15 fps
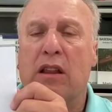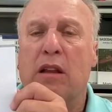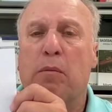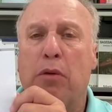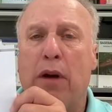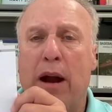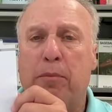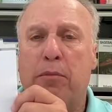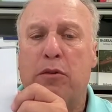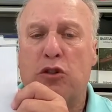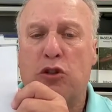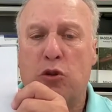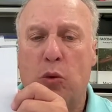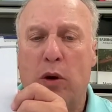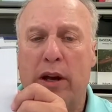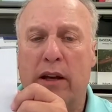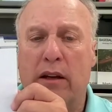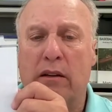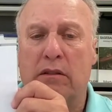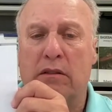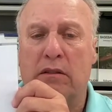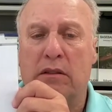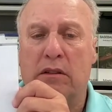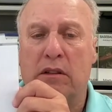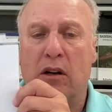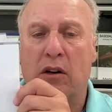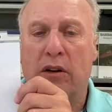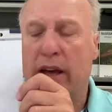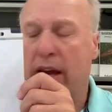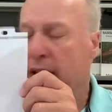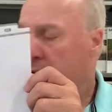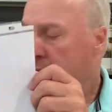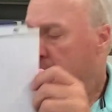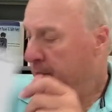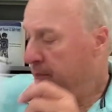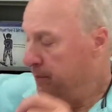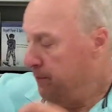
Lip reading: the proper swing, okay?